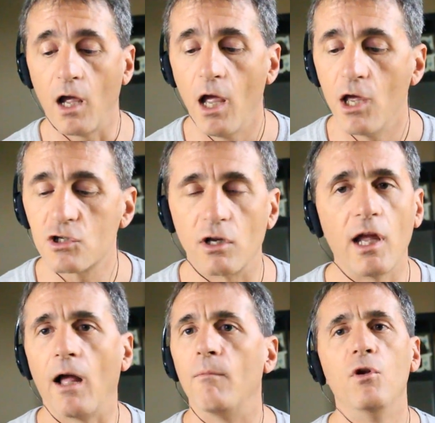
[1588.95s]
So
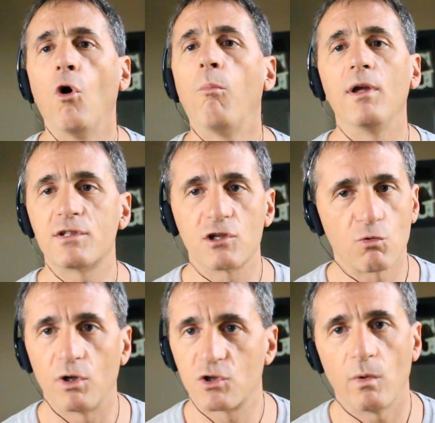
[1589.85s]
yeah, no business
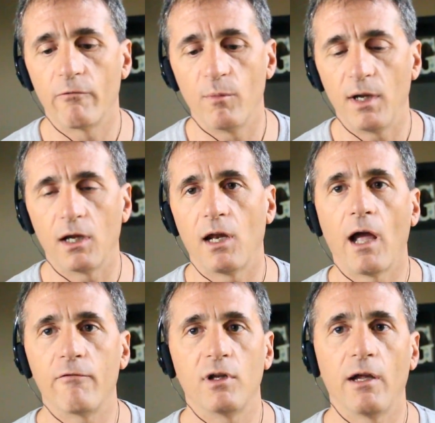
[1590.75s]
whatsoever being an
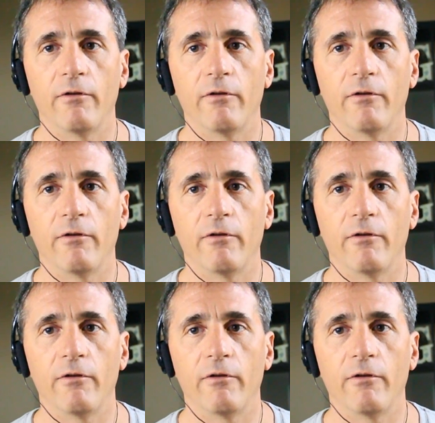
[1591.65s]
affidavit.